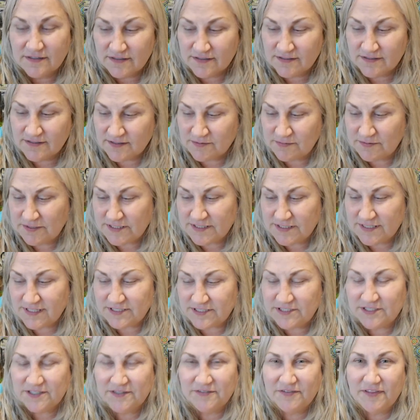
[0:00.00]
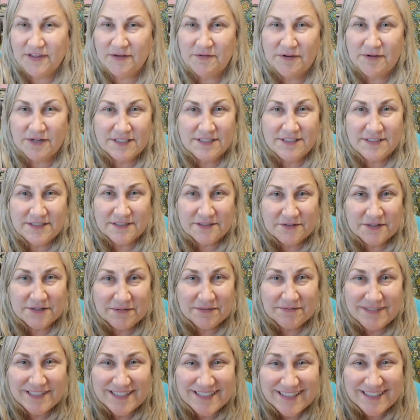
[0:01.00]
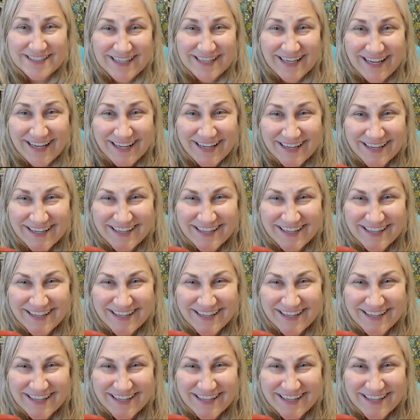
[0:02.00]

Somebody's not sure if they want to deal with me today.